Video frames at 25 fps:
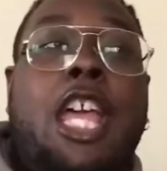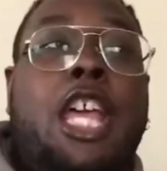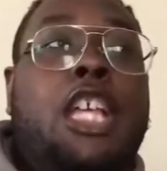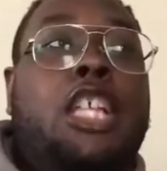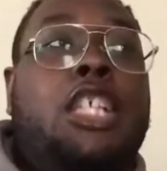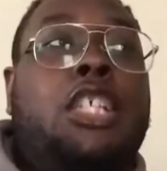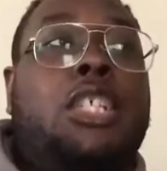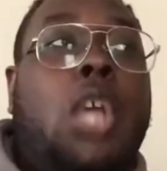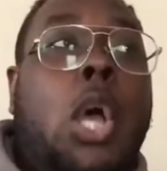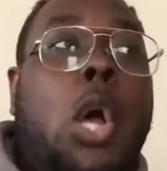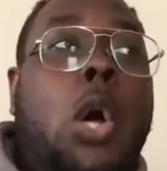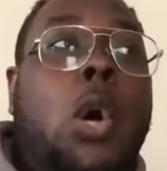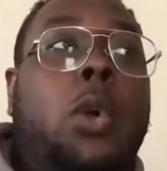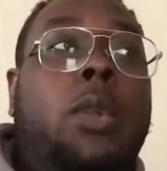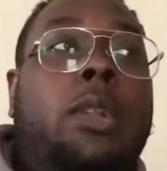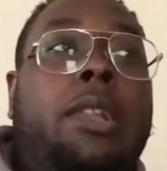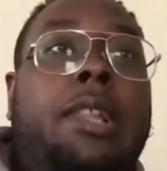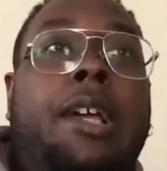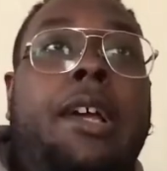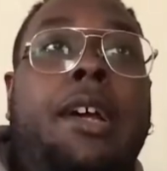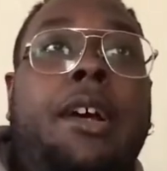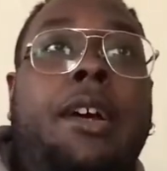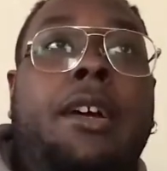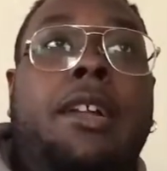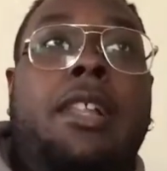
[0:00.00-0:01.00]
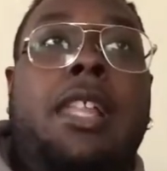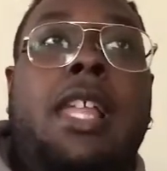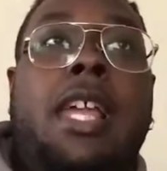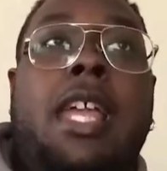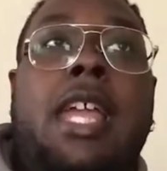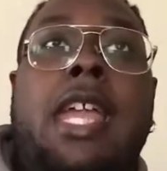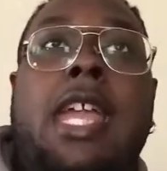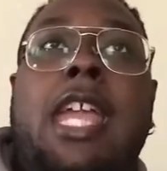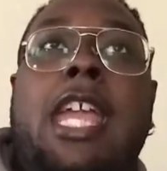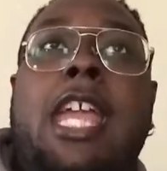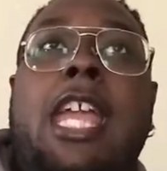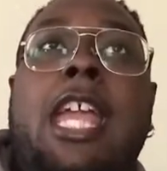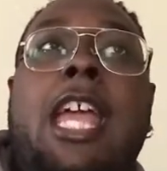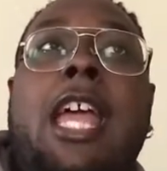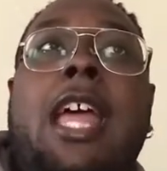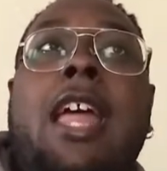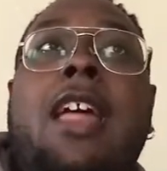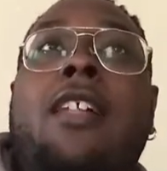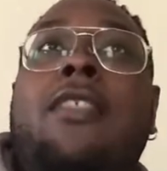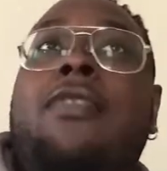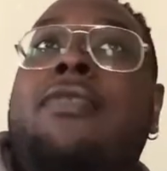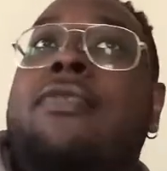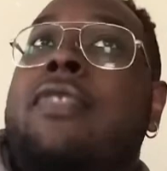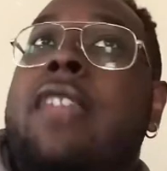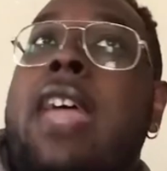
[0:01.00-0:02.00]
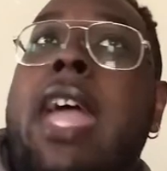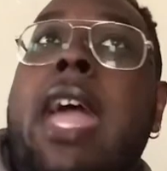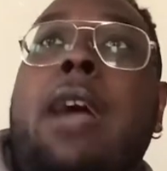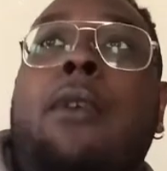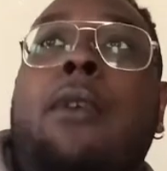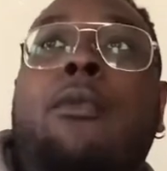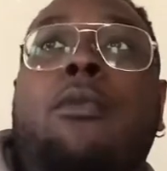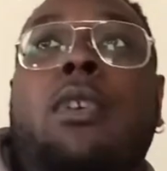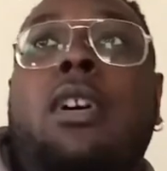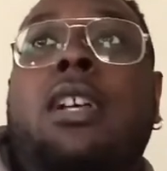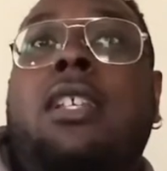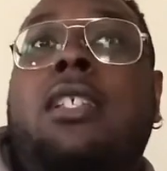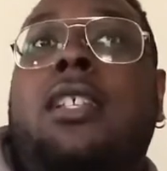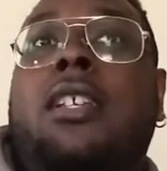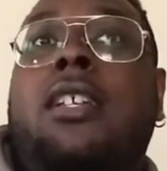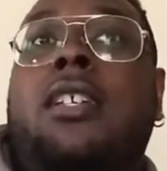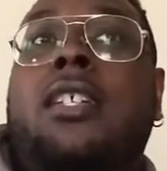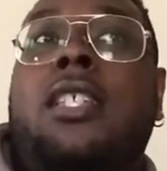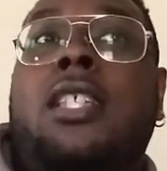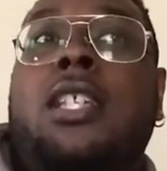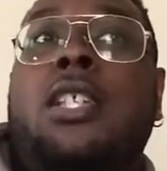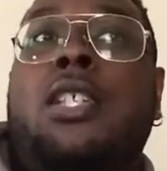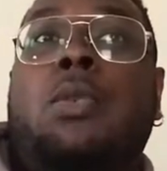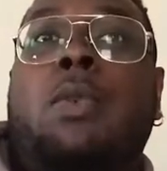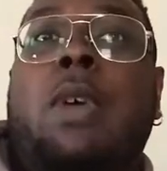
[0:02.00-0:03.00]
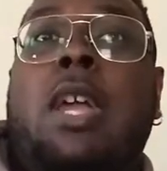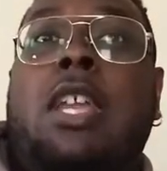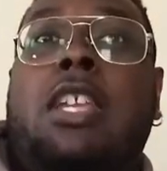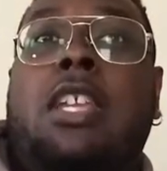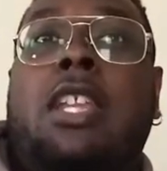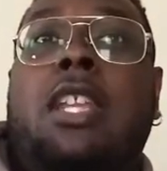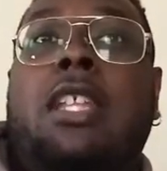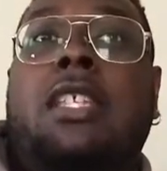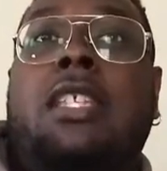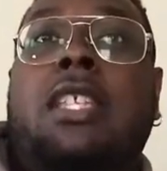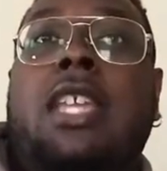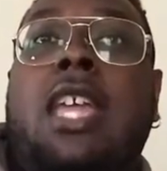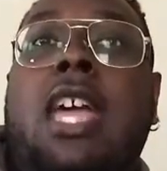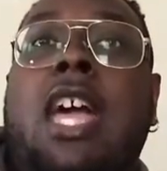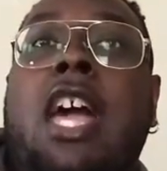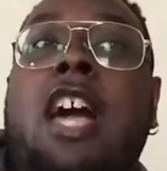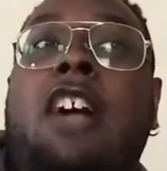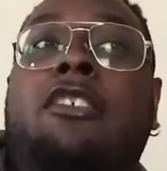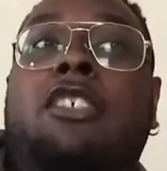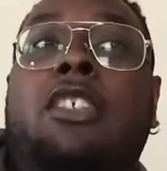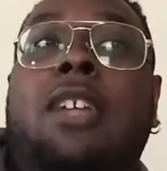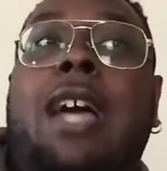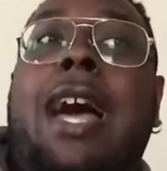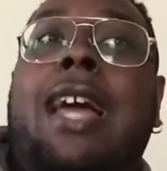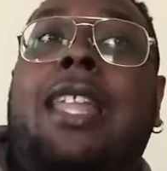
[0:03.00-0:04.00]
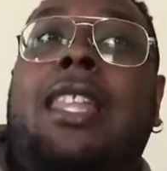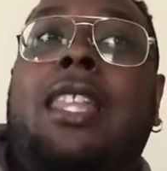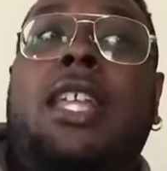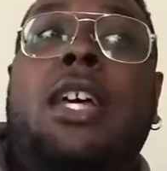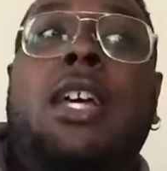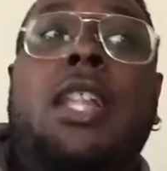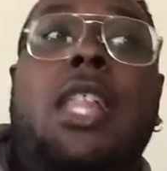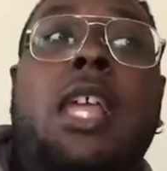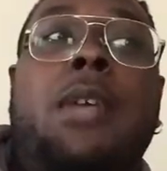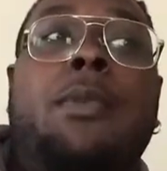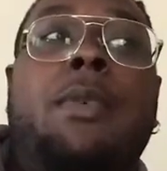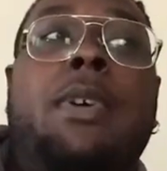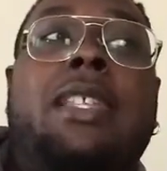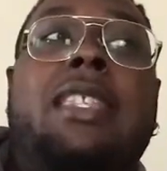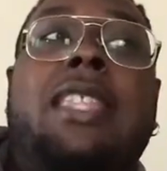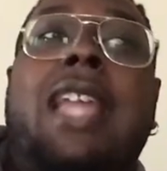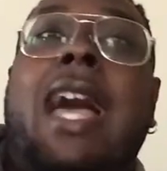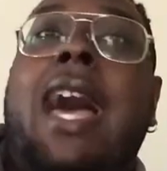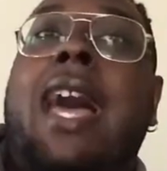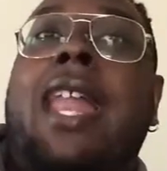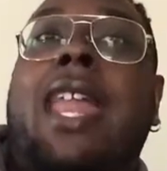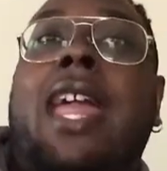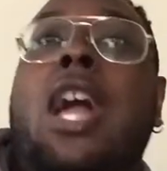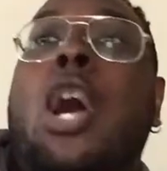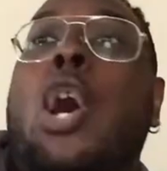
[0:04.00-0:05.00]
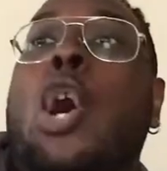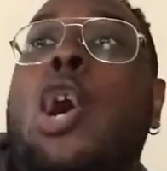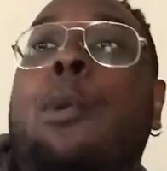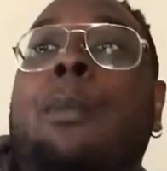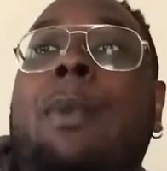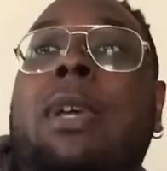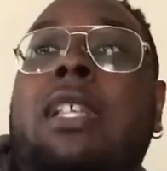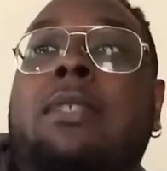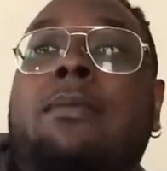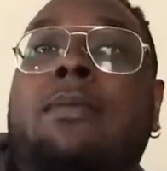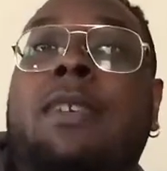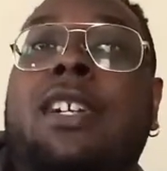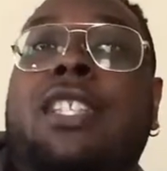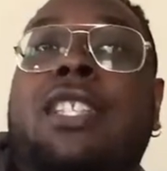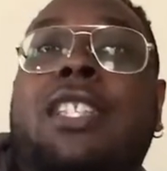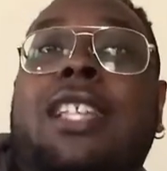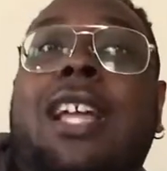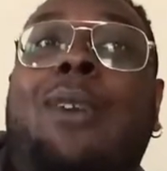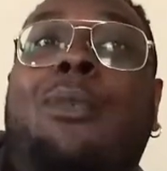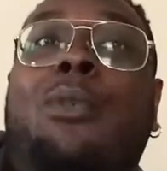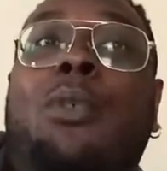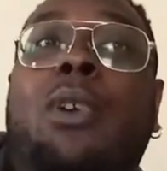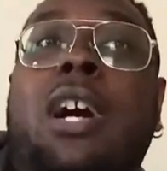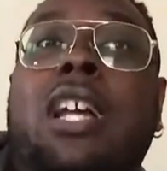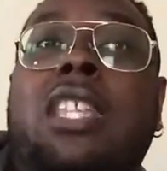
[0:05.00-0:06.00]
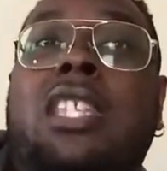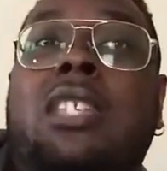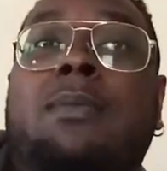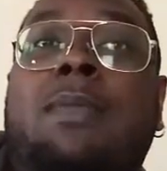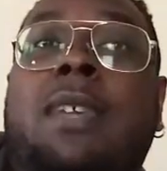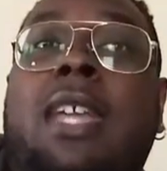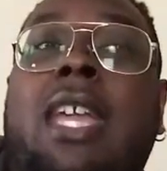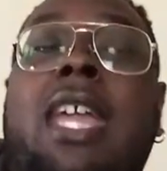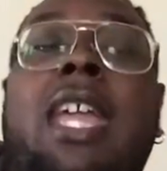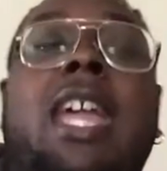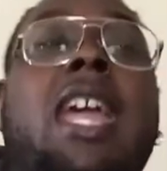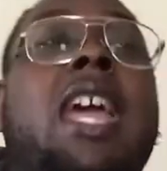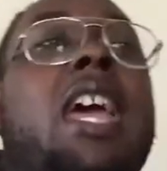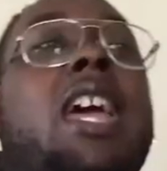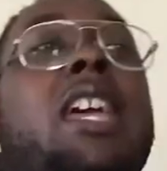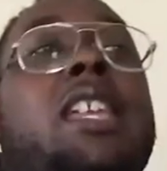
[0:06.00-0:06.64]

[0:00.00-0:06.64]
So literally that was a situation itself. So I literally was not at home as much as I wanted to be.